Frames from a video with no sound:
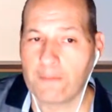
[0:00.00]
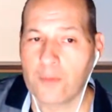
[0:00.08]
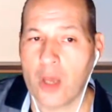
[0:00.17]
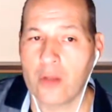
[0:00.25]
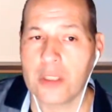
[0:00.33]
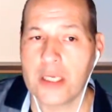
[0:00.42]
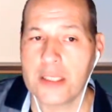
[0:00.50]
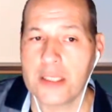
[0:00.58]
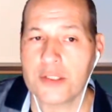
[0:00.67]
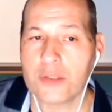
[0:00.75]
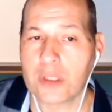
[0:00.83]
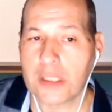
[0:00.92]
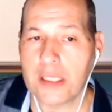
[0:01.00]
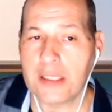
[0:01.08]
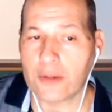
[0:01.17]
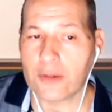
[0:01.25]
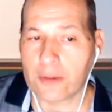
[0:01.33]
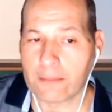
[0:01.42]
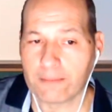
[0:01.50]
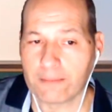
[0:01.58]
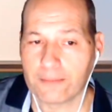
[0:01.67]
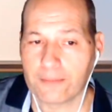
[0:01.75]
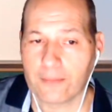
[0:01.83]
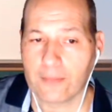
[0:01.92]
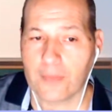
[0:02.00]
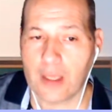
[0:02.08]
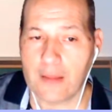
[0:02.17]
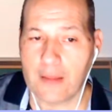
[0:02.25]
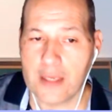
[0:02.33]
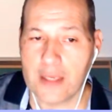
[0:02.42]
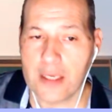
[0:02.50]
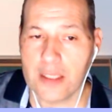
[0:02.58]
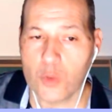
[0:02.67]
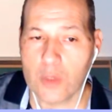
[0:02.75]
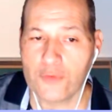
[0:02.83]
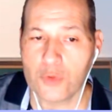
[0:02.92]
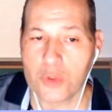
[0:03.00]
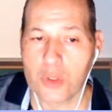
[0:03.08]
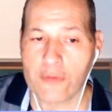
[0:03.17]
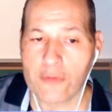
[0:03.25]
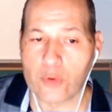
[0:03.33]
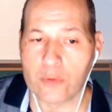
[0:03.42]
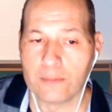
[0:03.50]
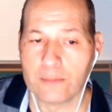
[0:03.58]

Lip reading: unless you click here, and then you have to go through.